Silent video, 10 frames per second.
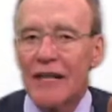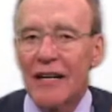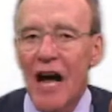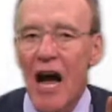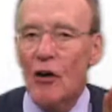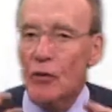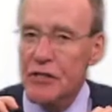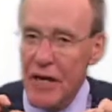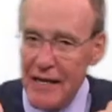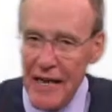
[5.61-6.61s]
can
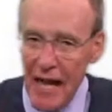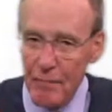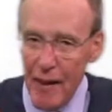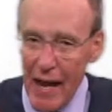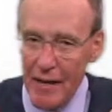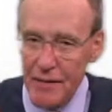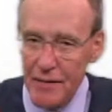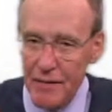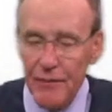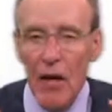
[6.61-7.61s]
Congress not
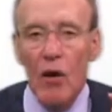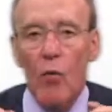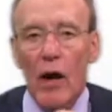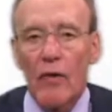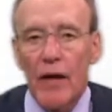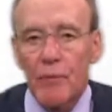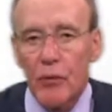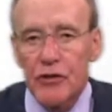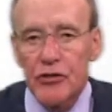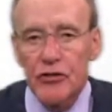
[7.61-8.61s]
pass? Well, that
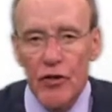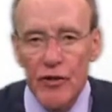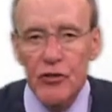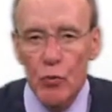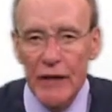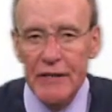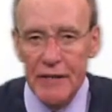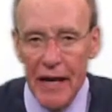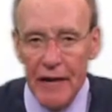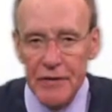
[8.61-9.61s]
brings us to this week's
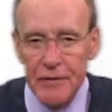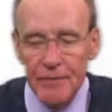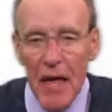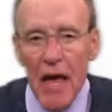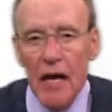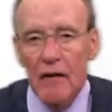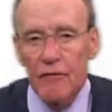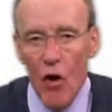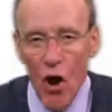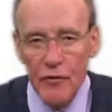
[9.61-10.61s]
case. It
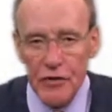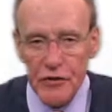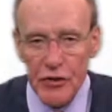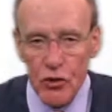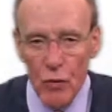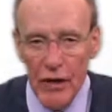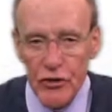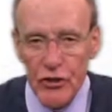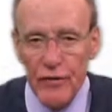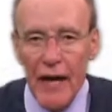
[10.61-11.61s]
involves a
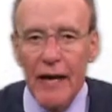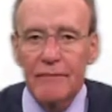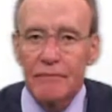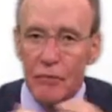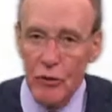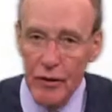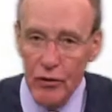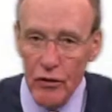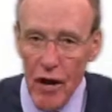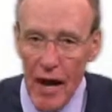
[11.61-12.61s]
situation that, believe
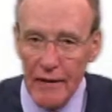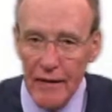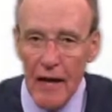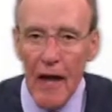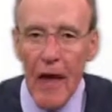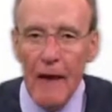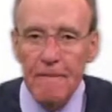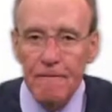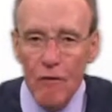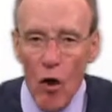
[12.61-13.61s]
it or not,
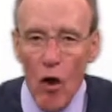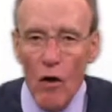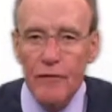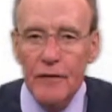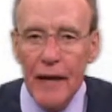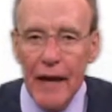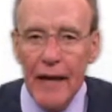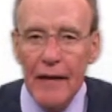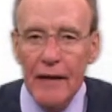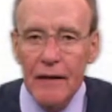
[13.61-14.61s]
involved
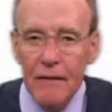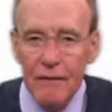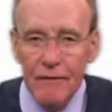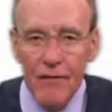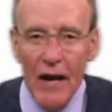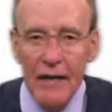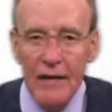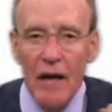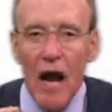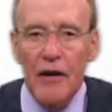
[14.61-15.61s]
a fight
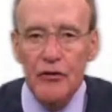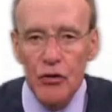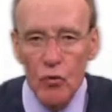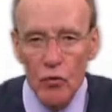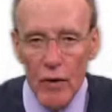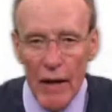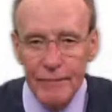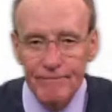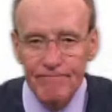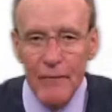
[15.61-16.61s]
on a school
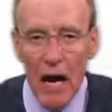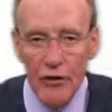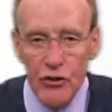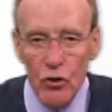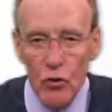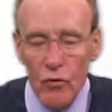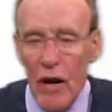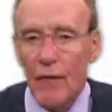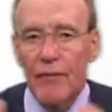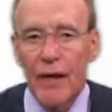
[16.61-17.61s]
ground. On a school
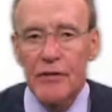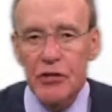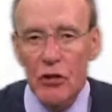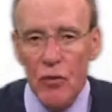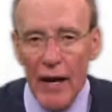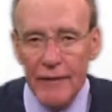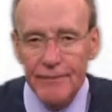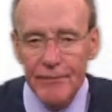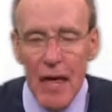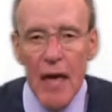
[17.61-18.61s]
ground, that's
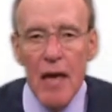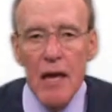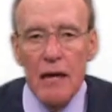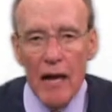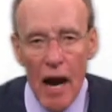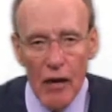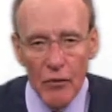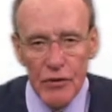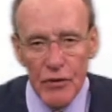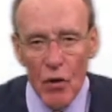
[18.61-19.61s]
correct.
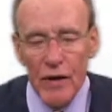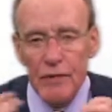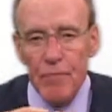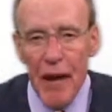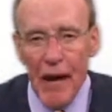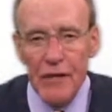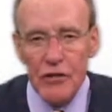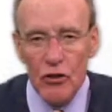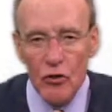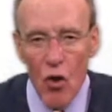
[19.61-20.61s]
Congress, though, has
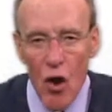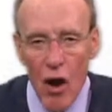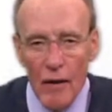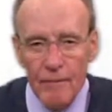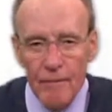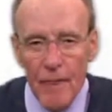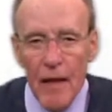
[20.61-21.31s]
passed a law